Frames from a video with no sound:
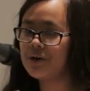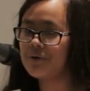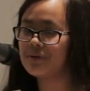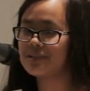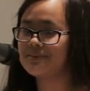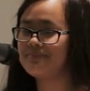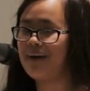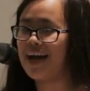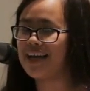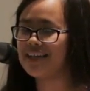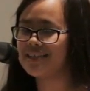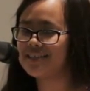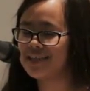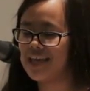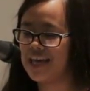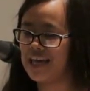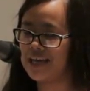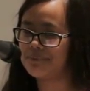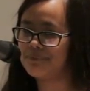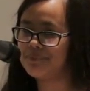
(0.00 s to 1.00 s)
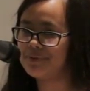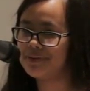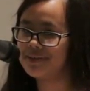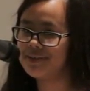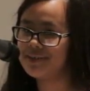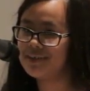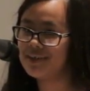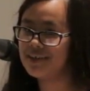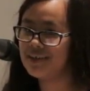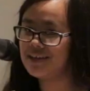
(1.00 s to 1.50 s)
was my escape.
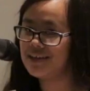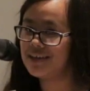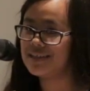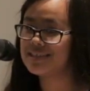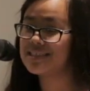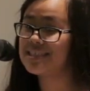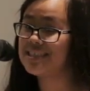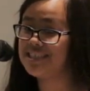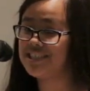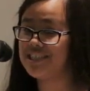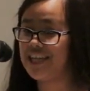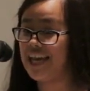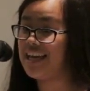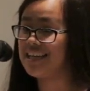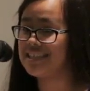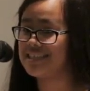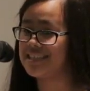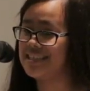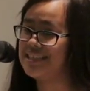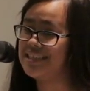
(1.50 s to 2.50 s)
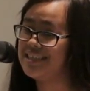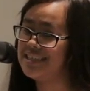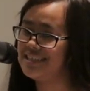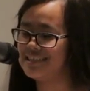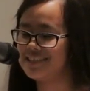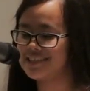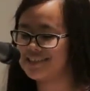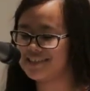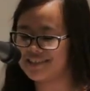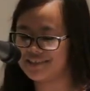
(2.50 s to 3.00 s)
As cliche as it
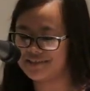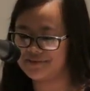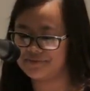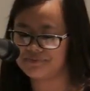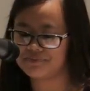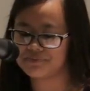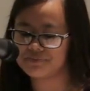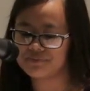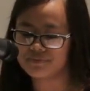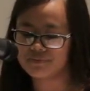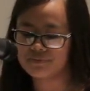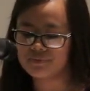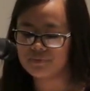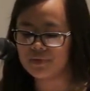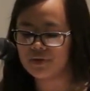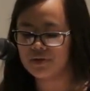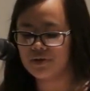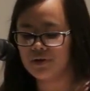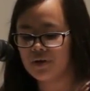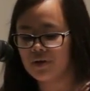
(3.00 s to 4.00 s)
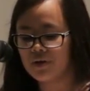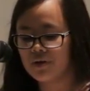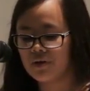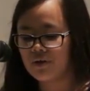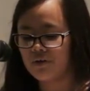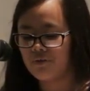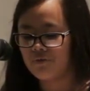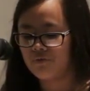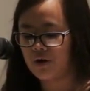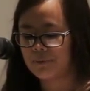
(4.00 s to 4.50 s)
is.
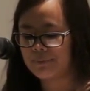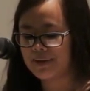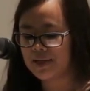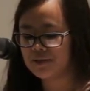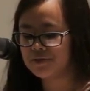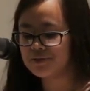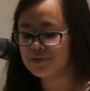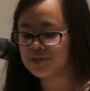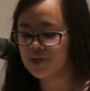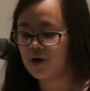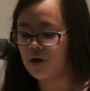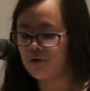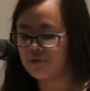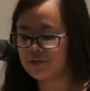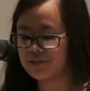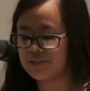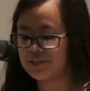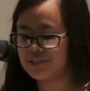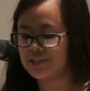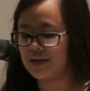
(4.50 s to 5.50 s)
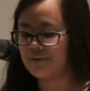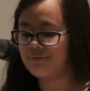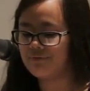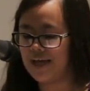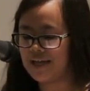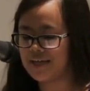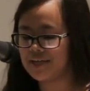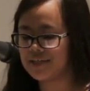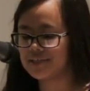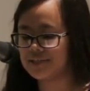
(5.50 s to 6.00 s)
Forming loose coalitions of
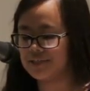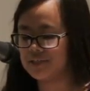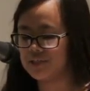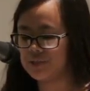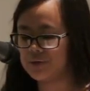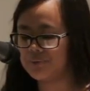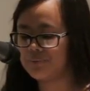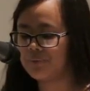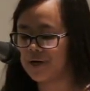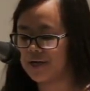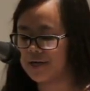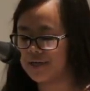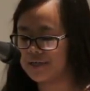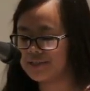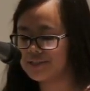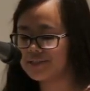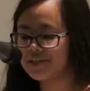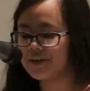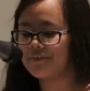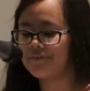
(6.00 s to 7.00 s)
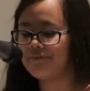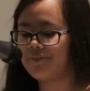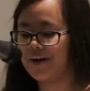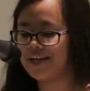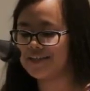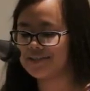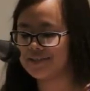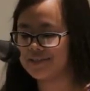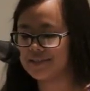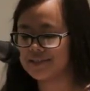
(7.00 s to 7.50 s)
letters into words,
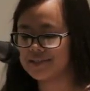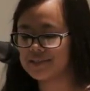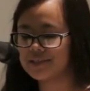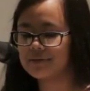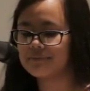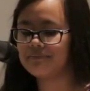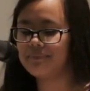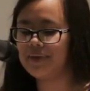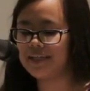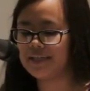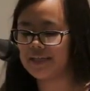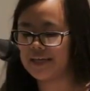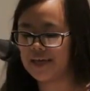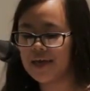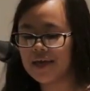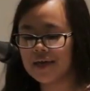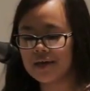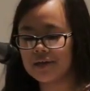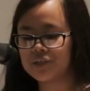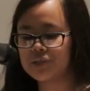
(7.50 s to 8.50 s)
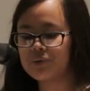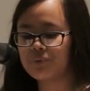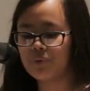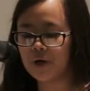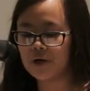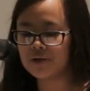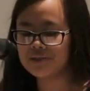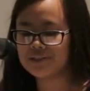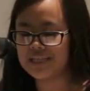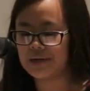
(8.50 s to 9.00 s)
phrases, meaning, into
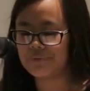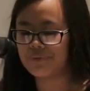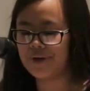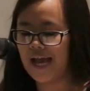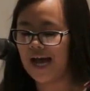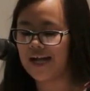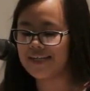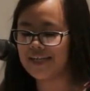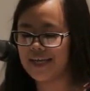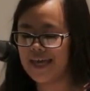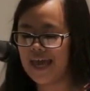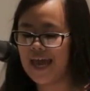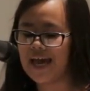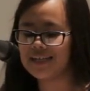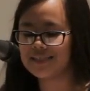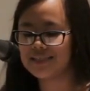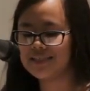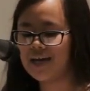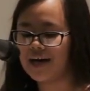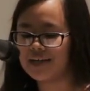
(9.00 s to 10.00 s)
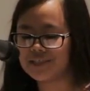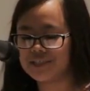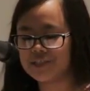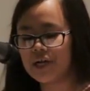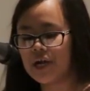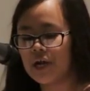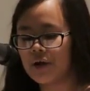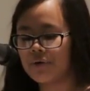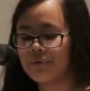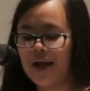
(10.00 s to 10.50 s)
worlds that reality can't touch.
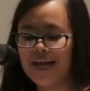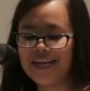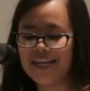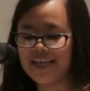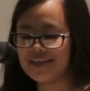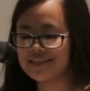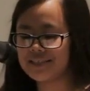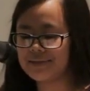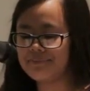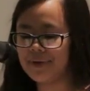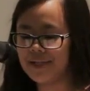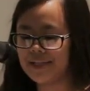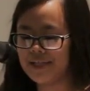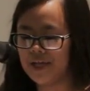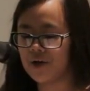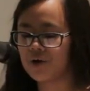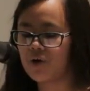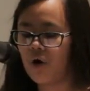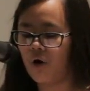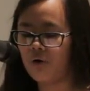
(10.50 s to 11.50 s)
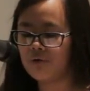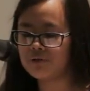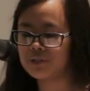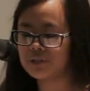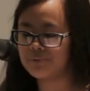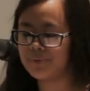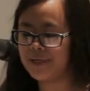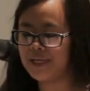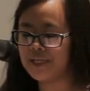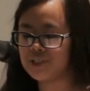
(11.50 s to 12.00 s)
Writing isn't merely a goal
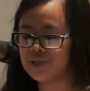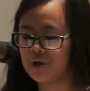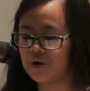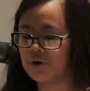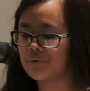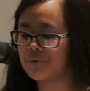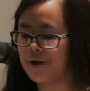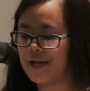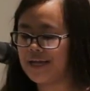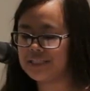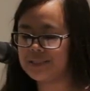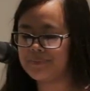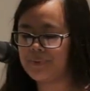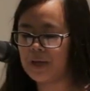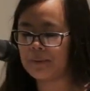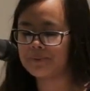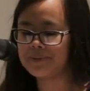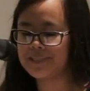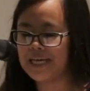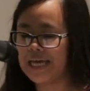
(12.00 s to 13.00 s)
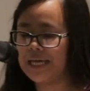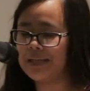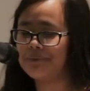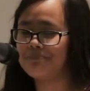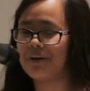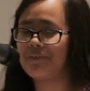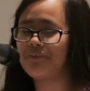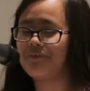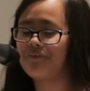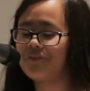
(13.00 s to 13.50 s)
to reach or a grade to be obtained,
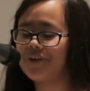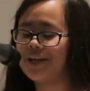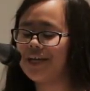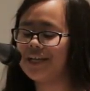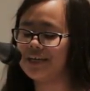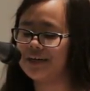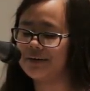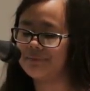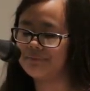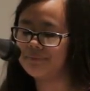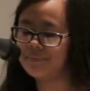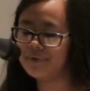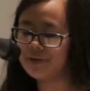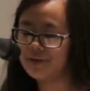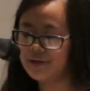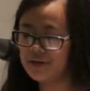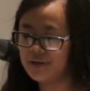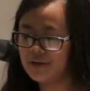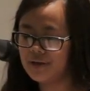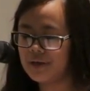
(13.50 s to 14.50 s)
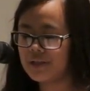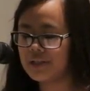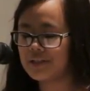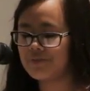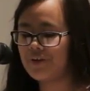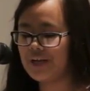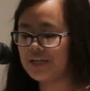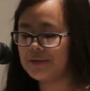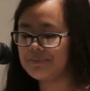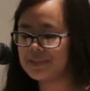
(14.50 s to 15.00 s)
but freedom the
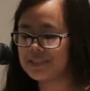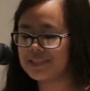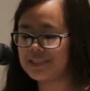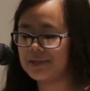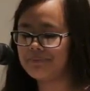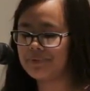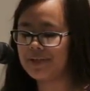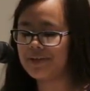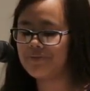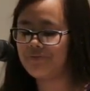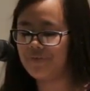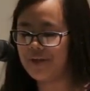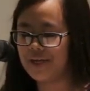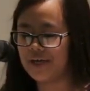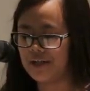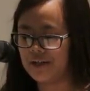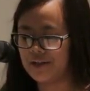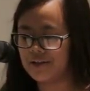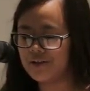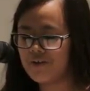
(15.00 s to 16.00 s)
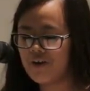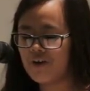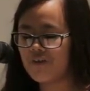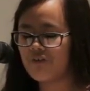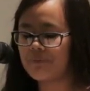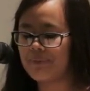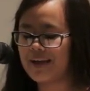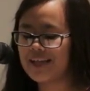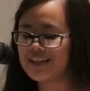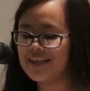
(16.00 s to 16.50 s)
freedom to simply feel,
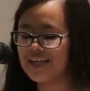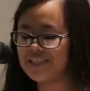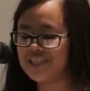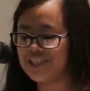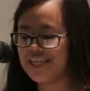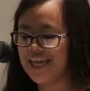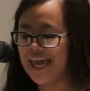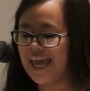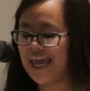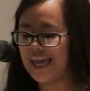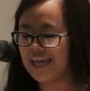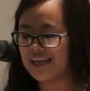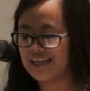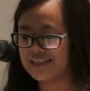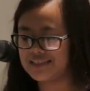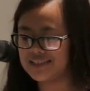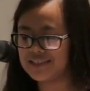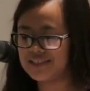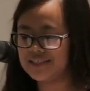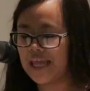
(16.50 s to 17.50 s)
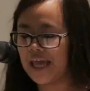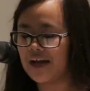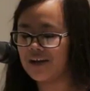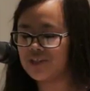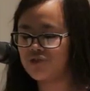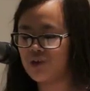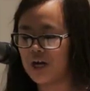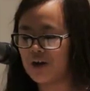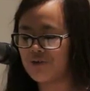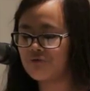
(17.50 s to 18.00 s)
from my clenching hands,
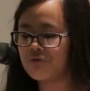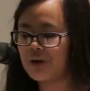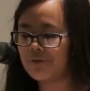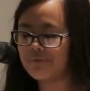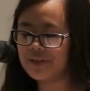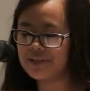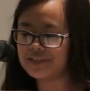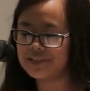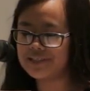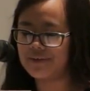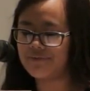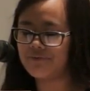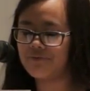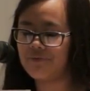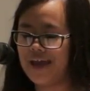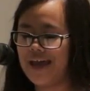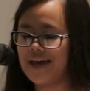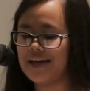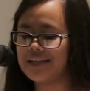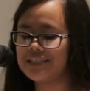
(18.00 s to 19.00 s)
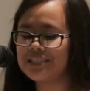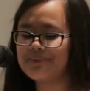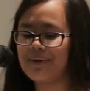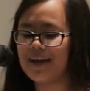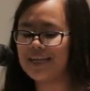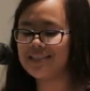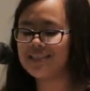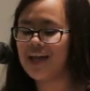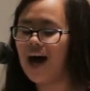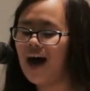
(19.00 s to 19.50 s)
nails drawing rivulets of red, to
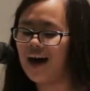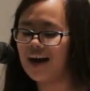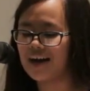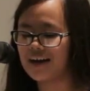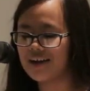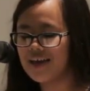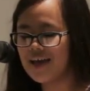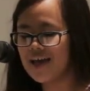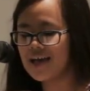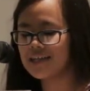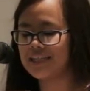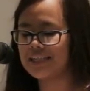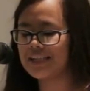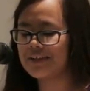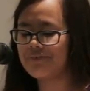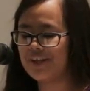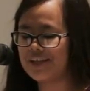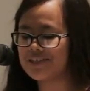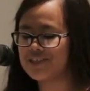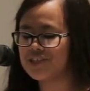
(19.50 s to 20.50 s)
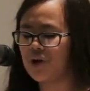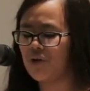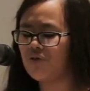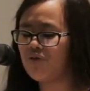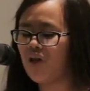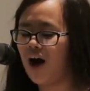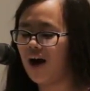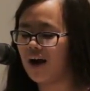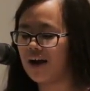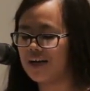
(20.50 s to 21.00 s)
my tongue, something so
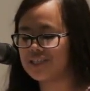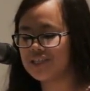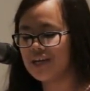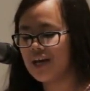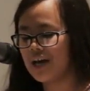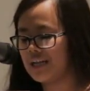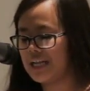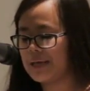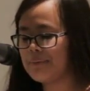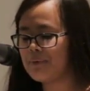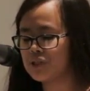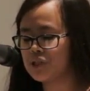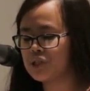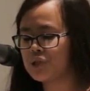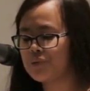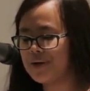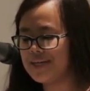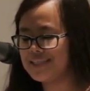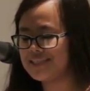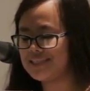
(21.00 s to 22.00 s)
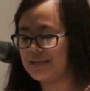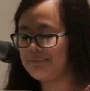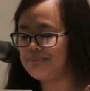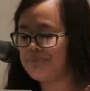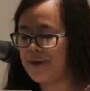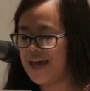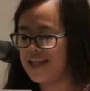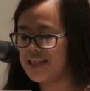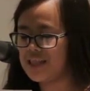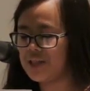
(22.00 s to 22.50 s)
large, unable to twist and
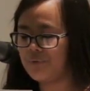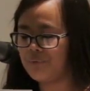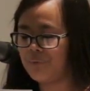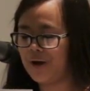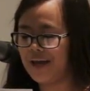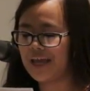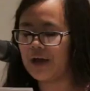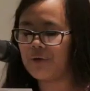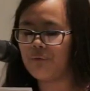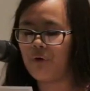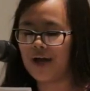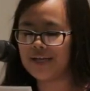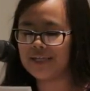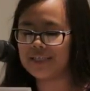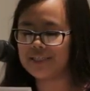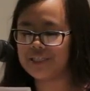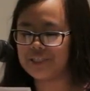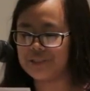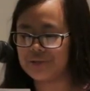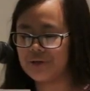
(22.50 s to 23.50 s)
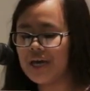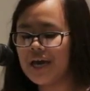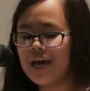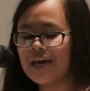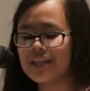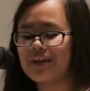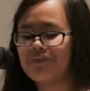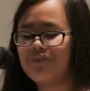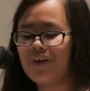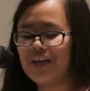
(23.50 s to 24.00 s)
bend the way I wanted to,
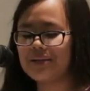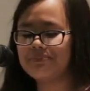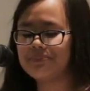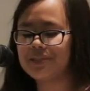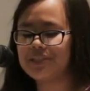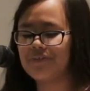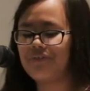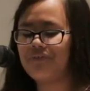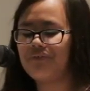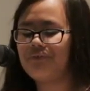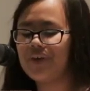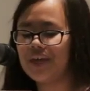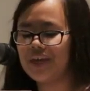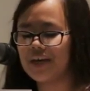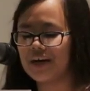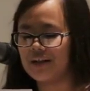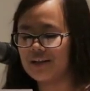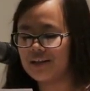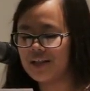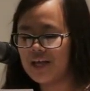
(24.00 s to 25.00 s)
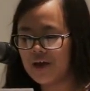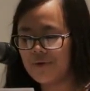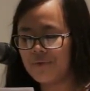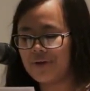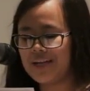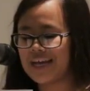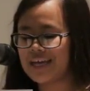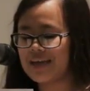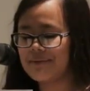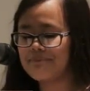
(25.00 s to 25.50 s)
the freedom to feel,
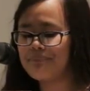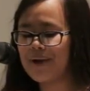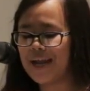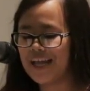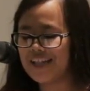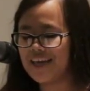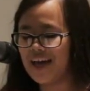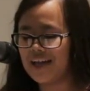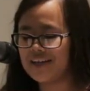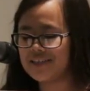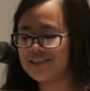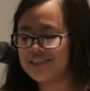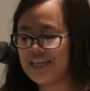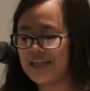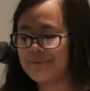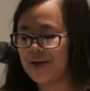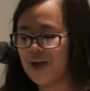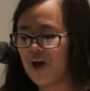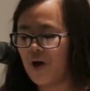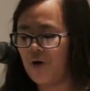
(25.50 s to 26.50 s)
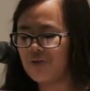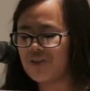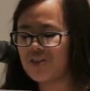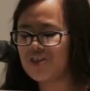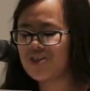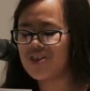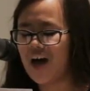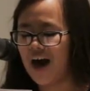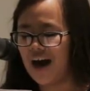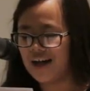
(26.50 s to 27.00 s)
when I can barely understand my
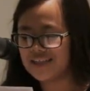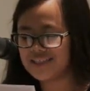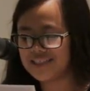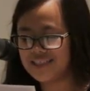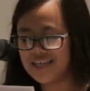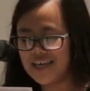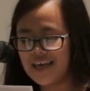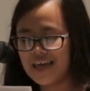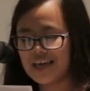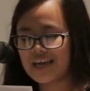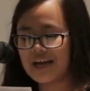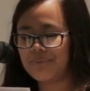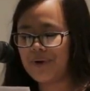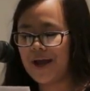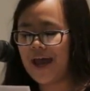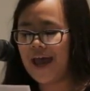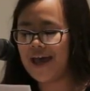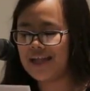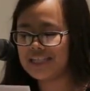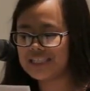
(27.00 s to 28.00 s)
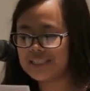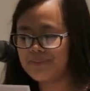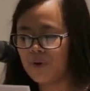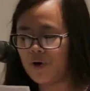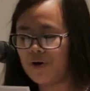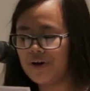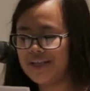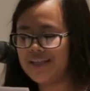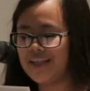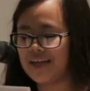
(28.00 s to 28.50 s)
own thoughts,
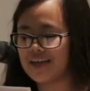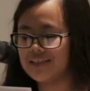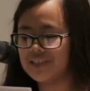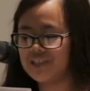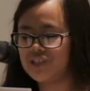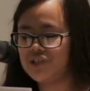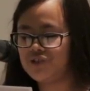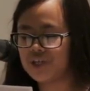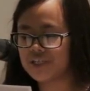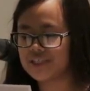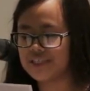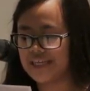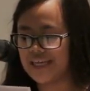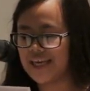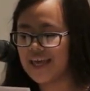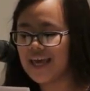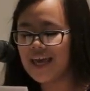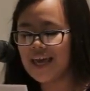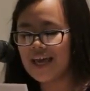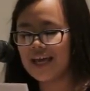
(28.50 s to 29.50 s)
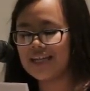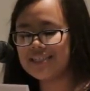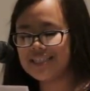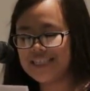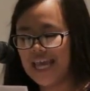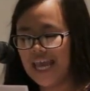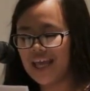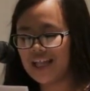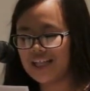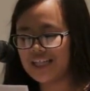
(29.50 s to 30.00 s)
incomprehensible and yet constricting,
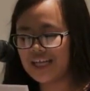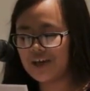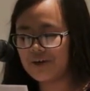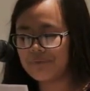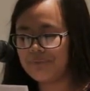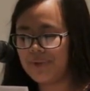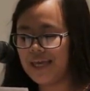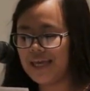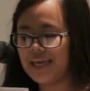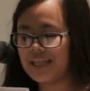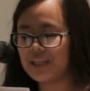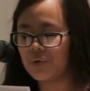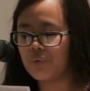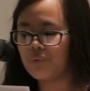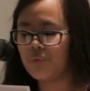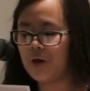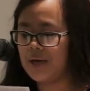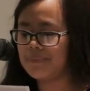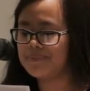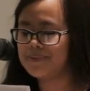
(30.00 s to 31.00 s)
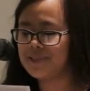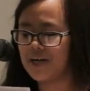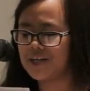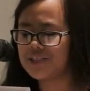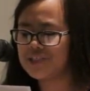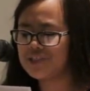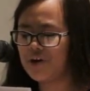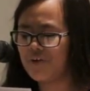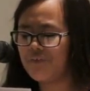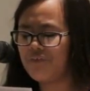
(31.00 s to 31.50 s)
entangling me in the webs that are
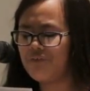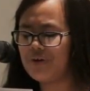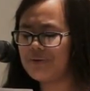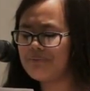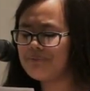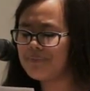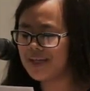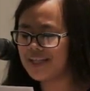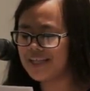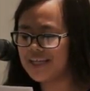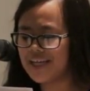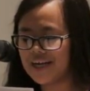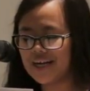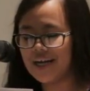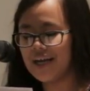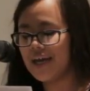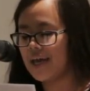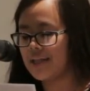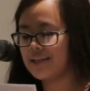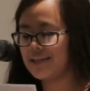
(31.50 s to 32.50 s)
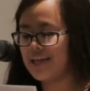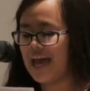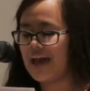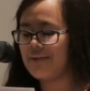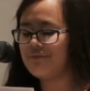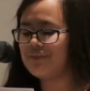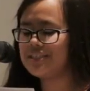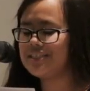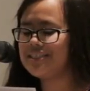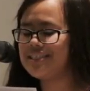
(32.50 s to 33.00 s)
so familiar, and yet
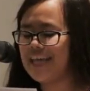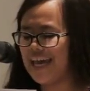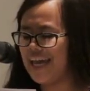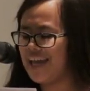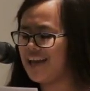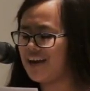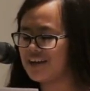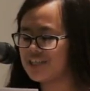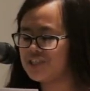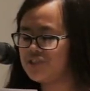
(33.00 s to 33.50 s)
every day I